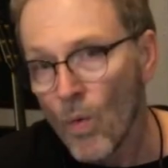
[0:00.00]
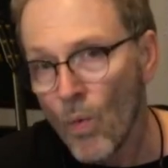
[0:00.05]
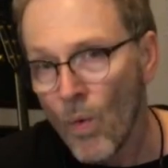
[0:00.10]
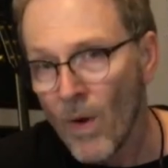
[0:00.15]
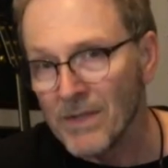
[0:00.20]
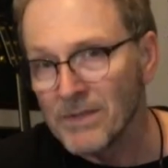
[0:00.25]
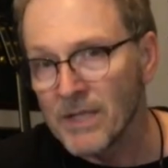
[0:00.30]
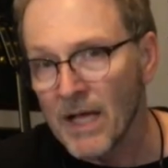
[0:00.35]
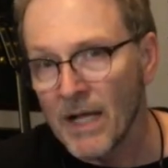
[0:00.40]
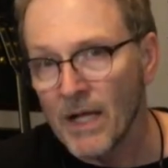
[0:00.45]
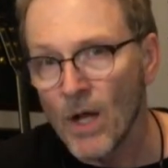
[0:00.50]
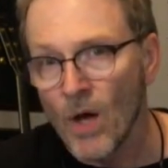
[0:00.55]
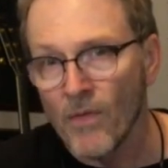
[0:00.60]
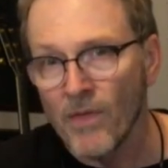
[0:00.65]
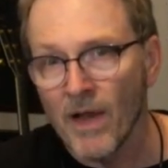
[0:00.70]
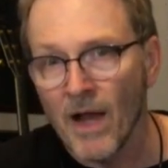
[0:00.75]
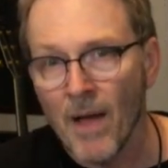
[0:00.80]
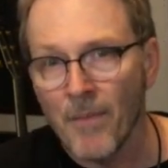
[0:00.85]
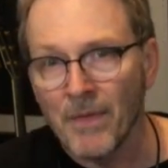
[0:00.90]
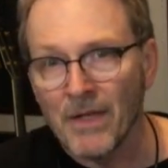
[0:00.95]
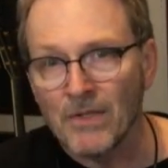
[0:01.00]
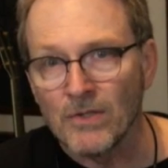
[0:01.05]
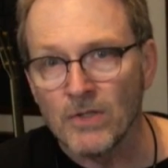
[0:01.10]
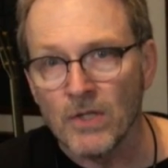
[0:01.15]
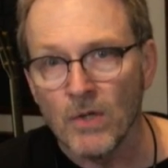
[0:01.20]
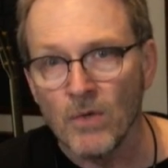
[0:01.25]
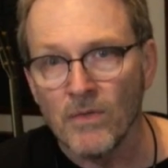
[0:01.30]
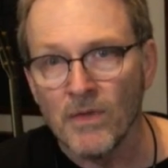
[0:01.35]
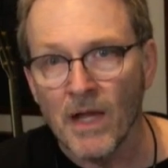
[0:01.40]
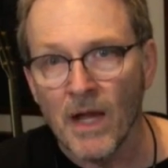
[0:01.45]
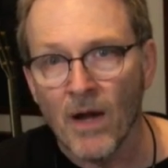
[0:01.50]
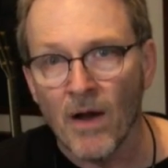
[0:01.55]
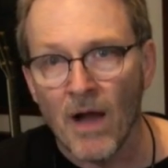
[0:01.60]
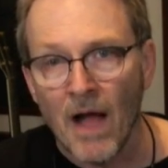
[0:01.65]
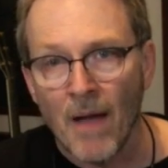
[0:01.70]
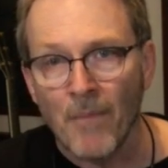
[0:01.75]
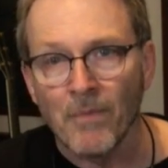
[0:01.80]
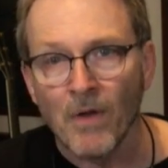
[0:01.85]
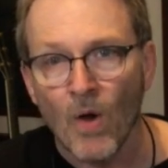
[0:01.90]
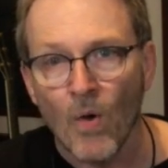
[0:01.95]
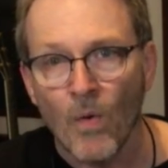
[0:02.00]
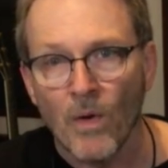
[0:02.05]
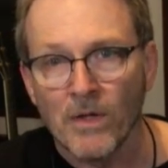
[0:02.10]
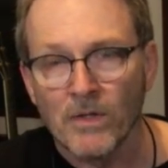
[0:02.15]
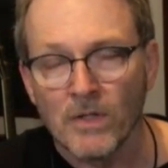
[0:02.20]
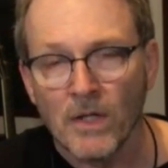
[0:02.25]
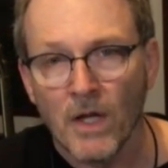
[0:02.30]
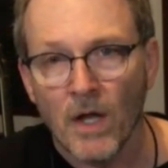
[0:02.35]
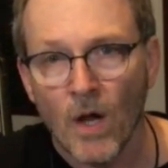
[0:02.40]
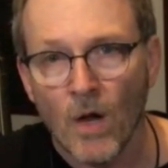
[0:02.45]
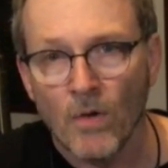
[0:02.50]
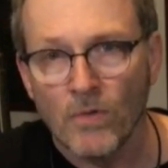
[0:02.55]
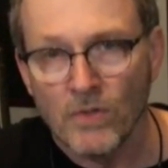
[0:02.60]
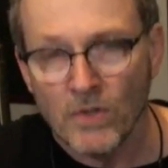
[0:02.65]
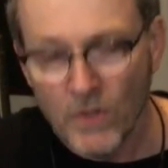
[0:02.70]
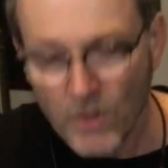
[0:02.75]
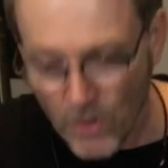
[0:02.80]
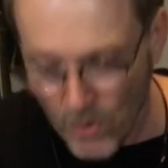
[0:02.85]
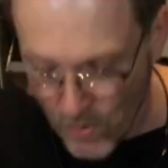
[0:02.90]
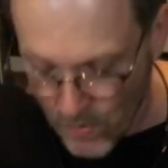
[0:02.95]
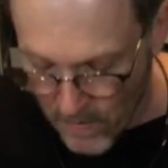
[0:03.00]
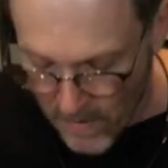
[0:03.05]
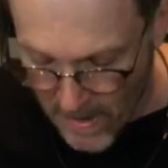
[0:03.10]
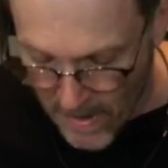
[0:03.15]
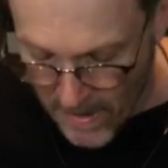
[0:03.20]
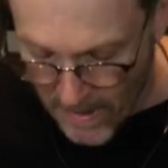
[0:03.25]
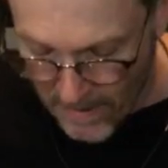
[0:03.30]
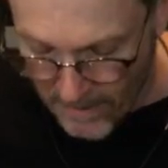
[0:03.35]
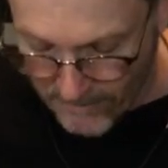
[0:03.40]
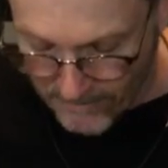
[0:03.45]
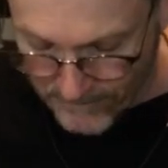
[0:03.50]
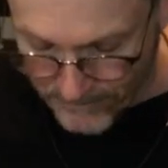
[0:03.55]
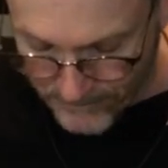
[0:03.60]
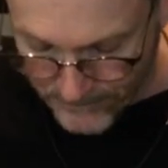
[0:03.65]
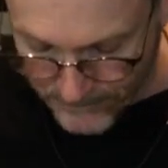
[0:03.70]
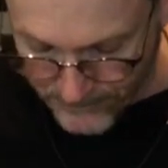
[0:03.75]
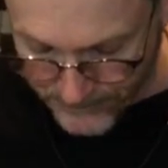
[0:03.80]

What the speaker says: Once I know that I'm in tune there, I'm going to go to